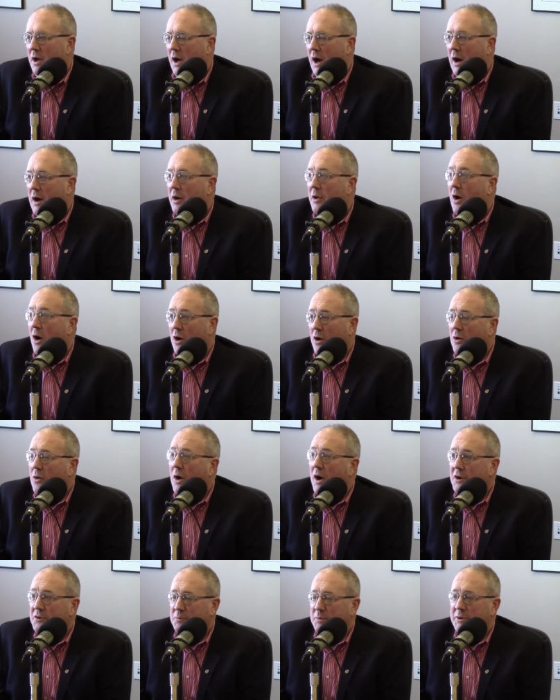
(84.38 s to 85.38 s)
Uh,
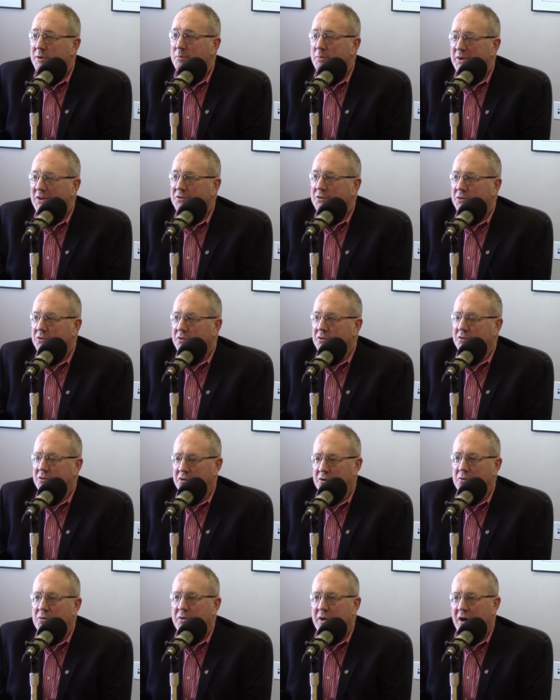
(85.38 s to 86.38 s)
ROI's been in business since
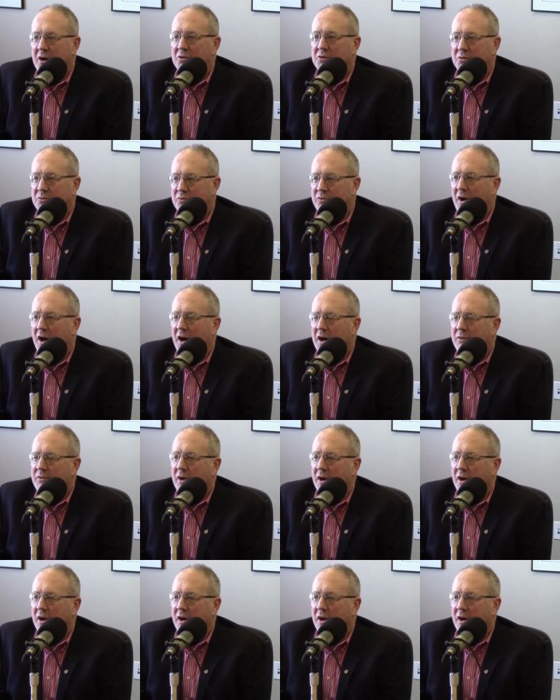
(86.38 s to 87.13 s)
2005.